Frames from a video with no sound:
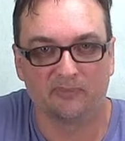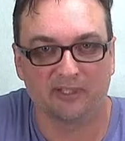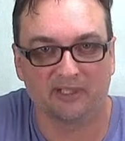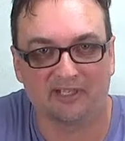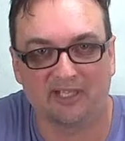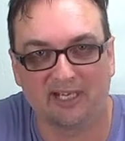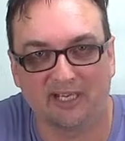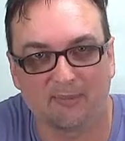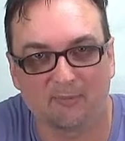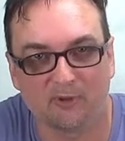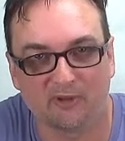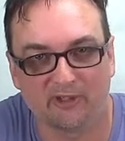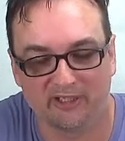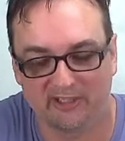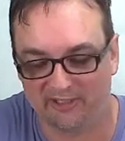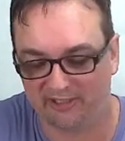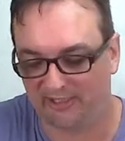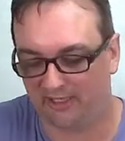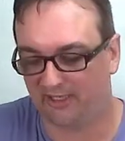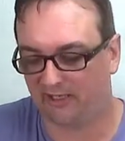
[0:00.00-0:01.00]
my camera
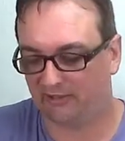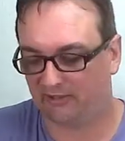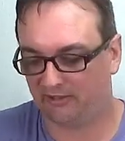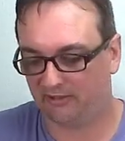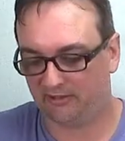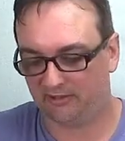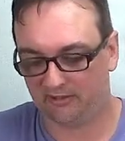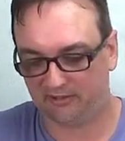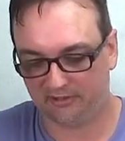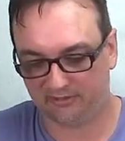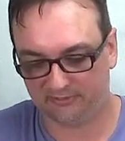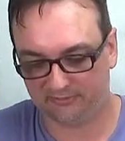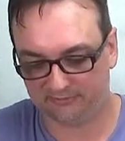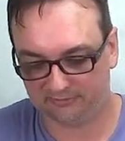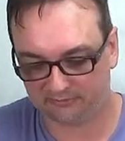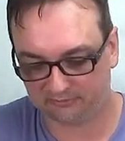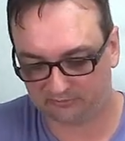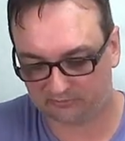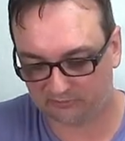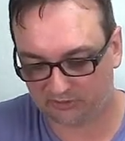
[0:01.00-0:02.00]
in and out.
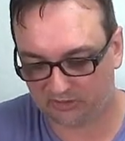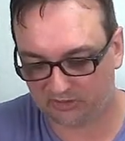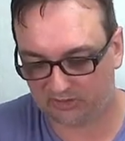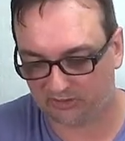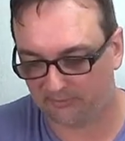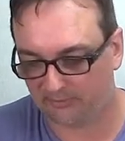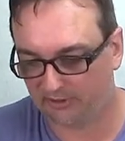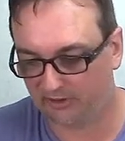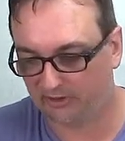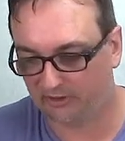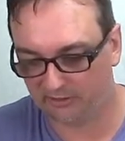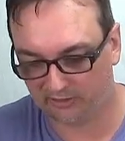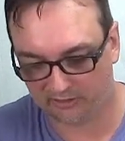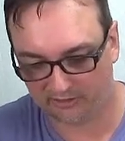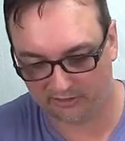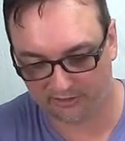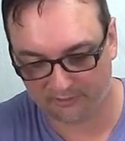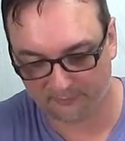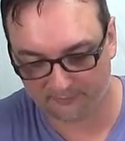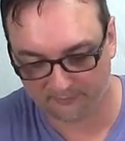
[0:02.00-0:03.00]
This is something you can
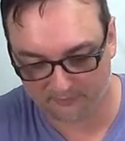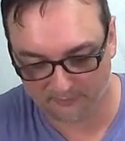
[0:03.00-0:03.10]
do.